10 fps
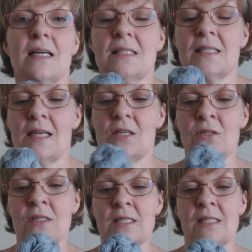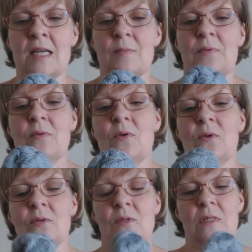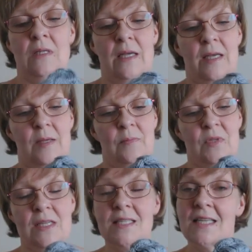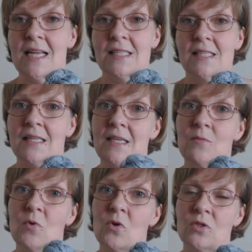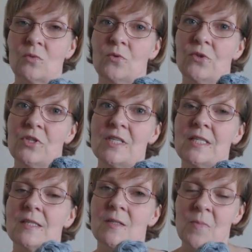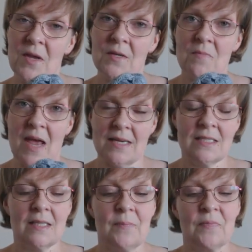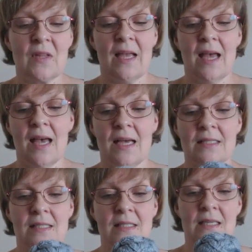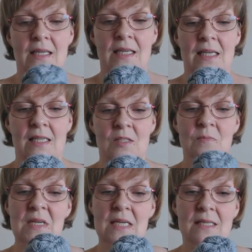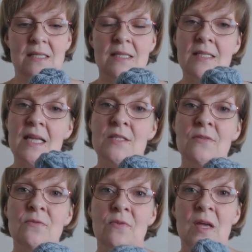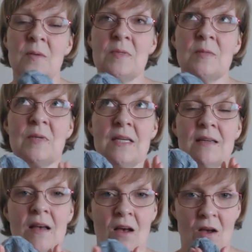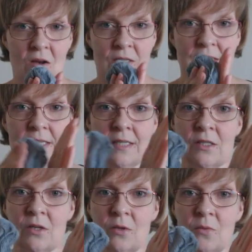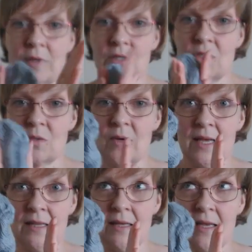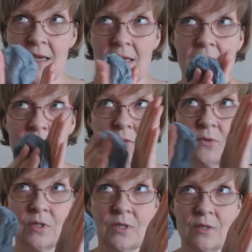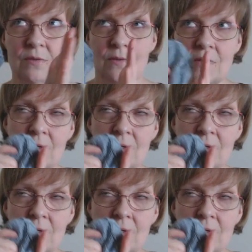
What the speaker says: And I looked it up on the internet to see what worsted spun meant, and it means instead of the fibres being carded, which is where they're sort of